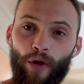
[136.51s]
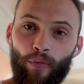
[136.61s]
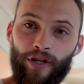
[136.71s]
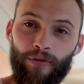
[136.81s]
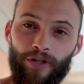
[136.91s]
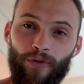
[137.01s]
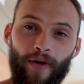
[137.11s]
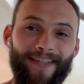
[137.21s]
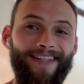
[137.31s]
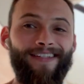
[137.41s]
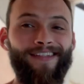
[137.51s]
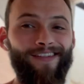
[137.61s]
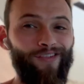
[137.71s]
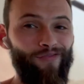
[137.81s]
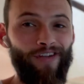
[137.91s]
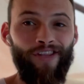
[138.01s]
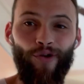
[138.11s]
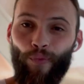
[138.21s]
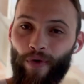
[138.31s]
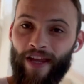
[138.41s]
When you're sweating to the degree
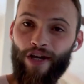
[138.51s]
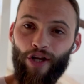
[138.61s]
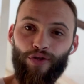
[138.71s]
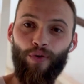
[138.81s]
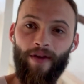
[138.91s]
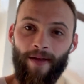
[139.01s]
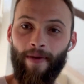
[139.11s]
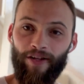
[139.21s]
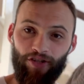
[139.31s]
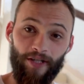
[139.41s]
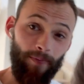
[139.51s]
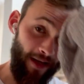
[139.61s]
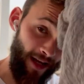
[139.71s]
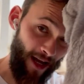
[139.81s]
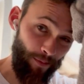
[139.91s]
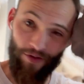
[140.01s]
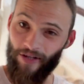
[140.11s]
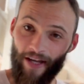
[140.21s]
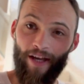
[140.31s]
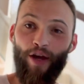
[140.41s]
that we are talking about, just being able
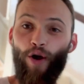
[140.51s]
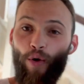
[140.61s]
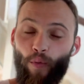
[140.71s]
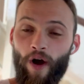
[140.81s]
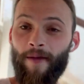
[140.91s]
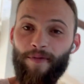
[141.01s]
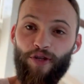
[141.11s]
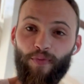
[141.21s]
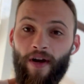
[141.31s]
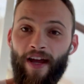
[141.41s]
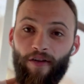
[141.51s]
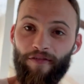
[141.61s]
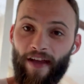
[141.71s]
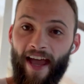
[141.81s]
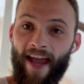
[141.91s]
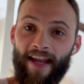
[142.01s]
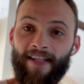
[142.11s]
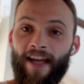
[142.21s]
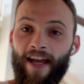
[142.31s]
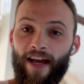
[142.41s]
to wipe the sweat off your
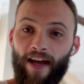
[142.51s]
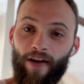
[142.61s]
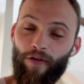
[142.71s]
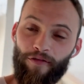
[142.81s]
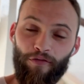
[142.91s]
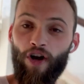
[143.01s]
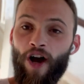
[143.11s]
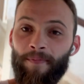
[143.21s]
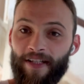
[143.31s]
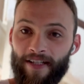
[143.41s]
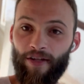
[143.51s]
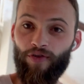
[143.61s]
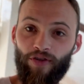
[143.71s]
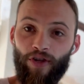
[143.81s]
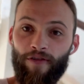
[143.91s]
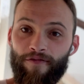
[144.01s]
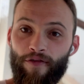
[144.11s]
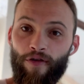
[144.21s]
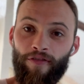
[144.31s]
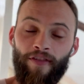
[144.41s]
head, off your arms, etc., so
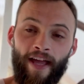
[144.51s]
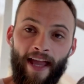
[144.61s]
forth,